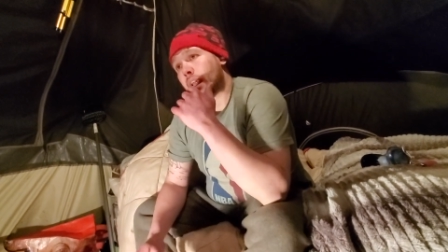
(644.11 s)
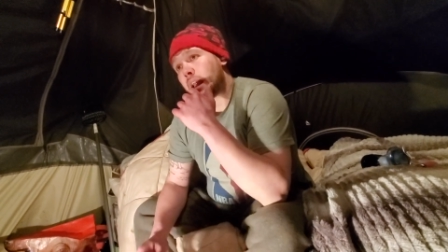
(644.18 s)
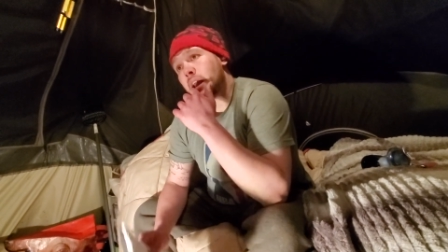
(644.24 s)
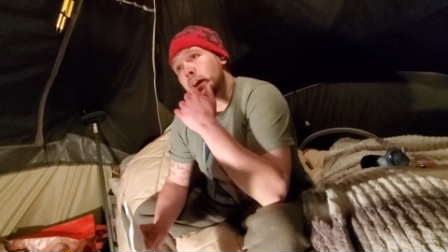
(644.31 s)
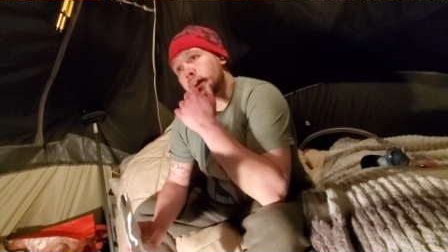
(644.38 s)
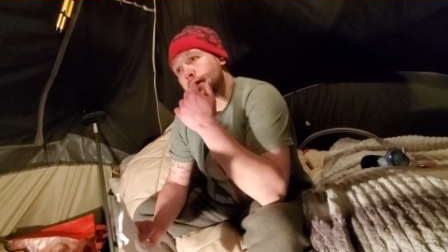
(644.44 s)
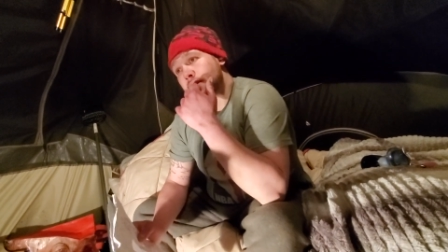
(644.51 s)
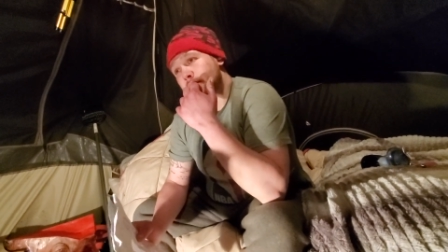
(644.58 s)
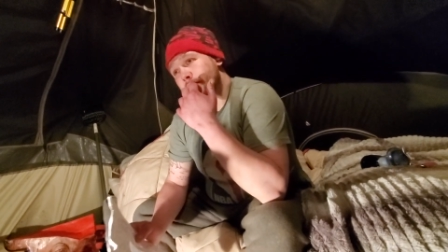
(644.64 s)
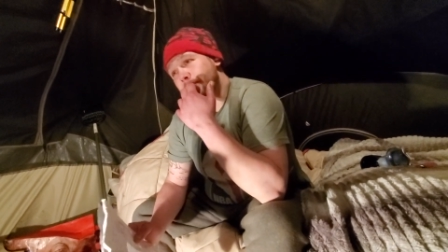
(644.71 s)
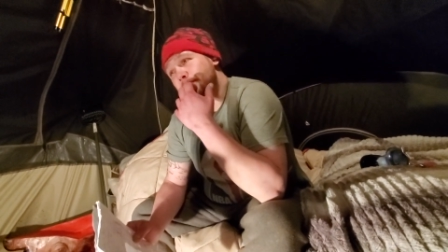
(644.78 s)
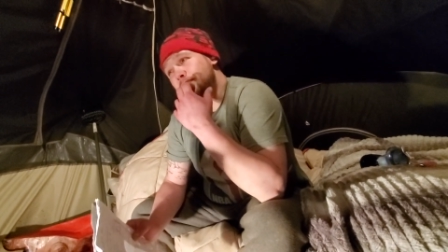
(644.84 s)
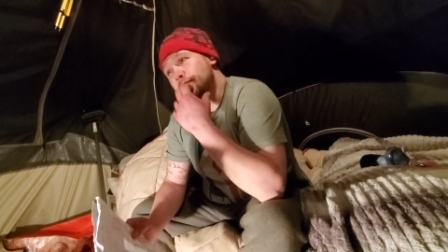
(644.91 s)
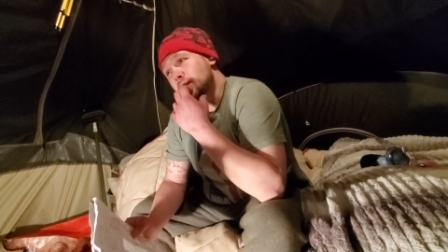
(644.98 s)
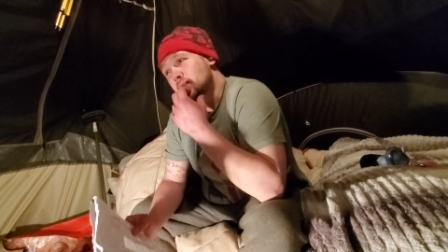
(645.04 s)
and
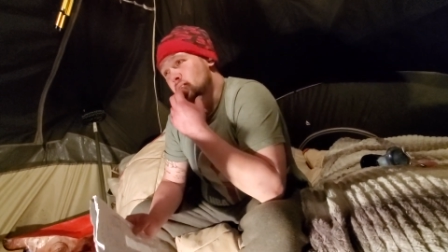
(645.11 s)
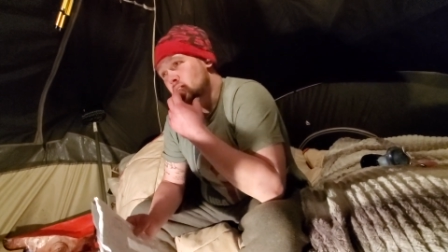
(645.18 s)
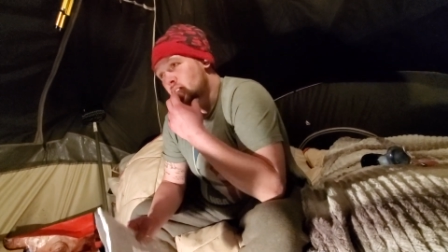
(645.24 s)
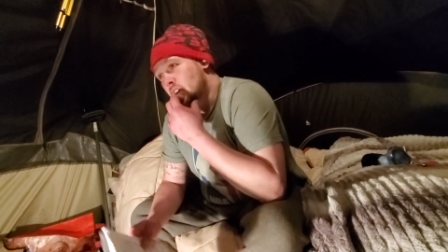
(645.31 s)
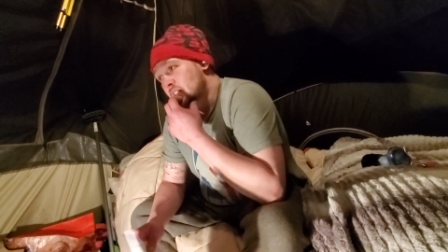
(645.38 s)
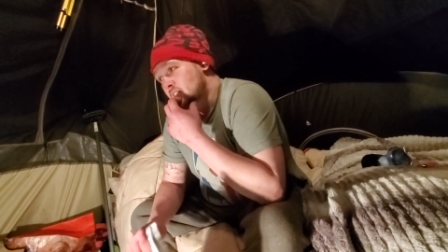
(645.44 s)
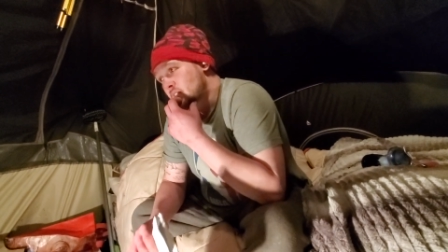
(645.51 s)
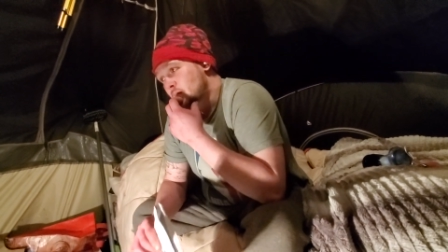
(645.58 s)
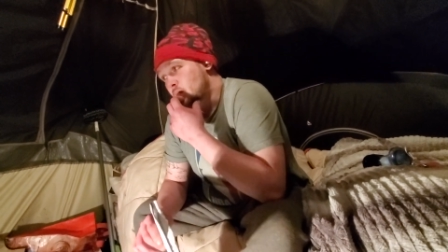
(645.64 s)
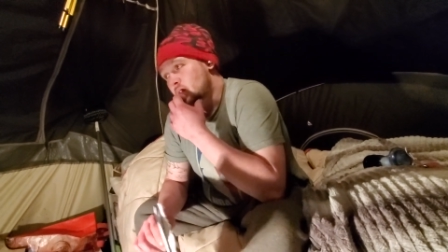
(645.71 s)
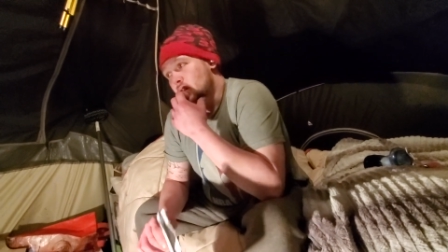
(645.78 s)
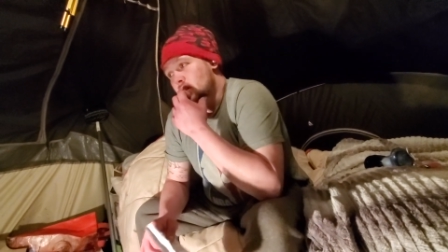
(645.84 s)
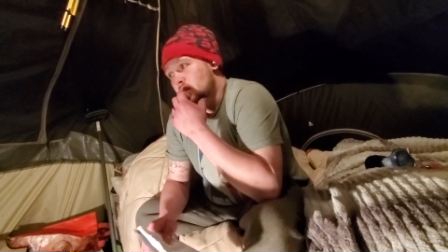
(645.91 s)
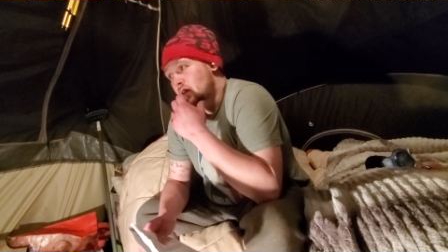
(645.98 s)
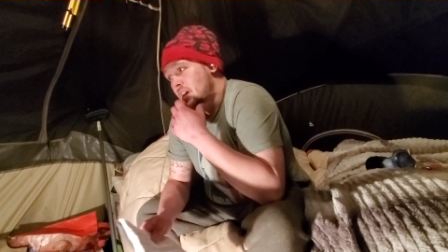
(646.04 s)
it's not
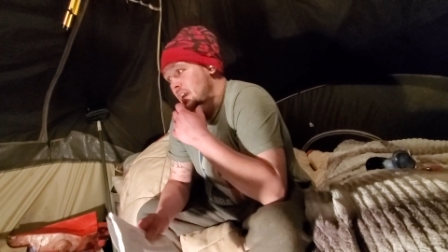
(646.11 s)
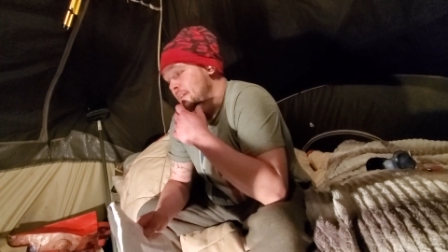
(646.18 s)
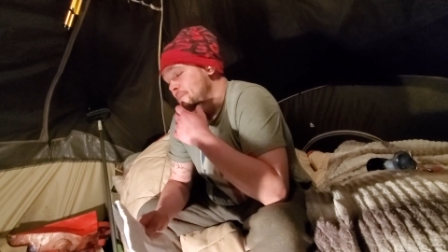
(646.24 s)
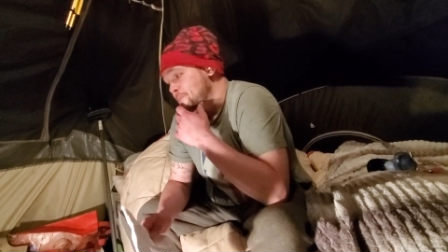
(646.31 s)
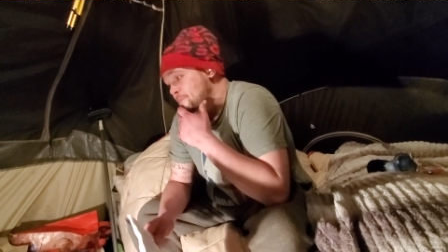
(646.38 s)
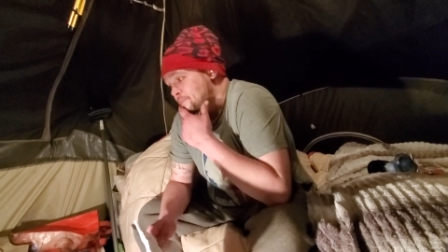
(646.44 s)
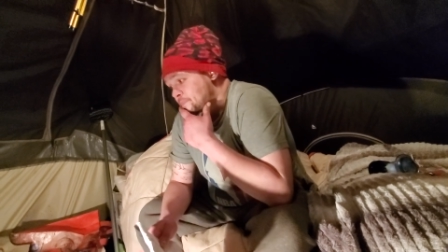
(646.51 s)
something that